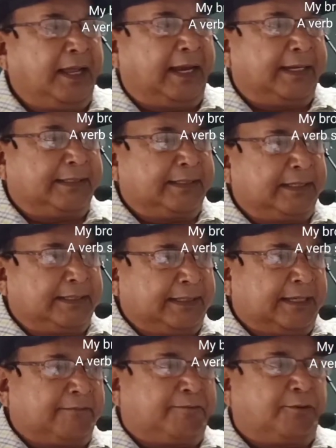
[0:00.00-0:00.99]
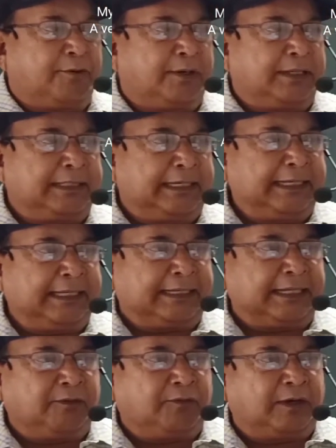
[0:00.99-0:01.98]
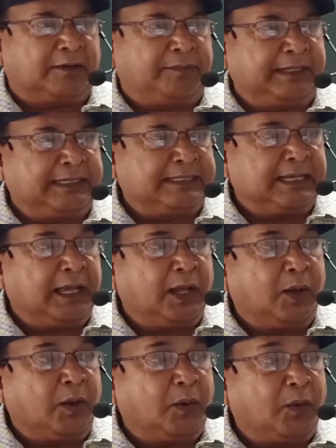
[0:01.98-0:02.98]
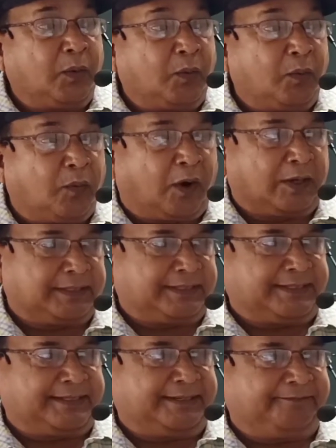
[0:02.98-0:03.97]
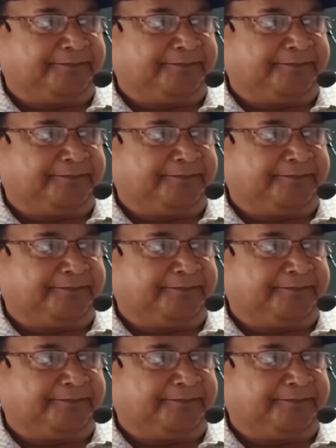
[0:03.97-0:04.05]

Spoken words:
and therefore the linking verb is was.